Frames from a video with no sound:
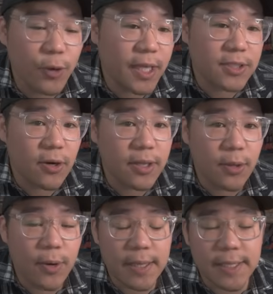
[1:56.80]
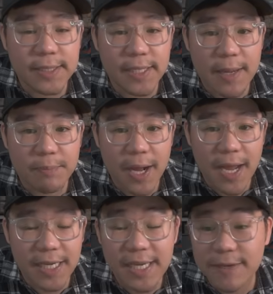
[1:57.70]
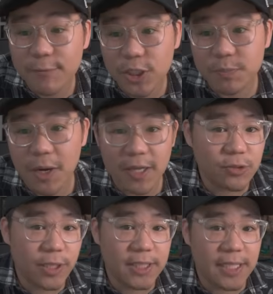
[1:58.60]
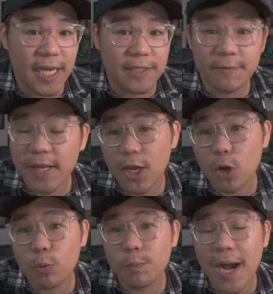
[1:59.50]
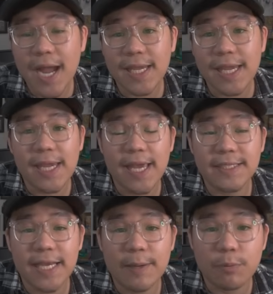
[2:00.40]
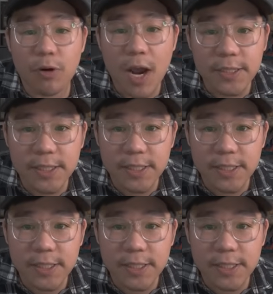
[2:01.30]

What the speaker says: we get started though, I'd like to thank Buyee for sponsoring today's video. Buyee is a proxy